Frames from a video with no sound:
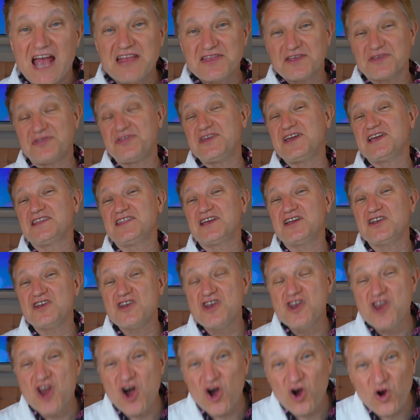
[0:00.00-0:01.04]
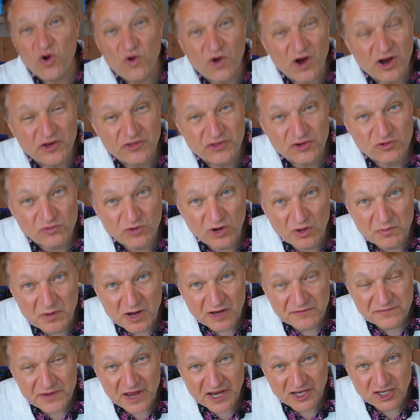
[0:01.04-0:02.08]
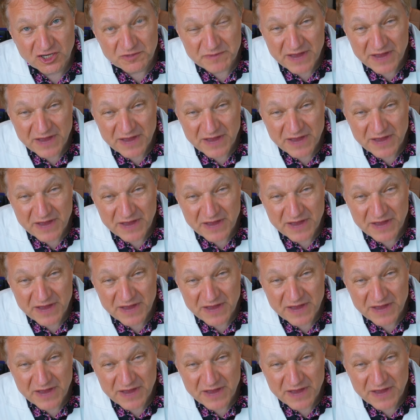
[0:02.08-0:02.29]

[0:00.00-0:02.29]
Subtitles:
and the thing that no other robot vacuum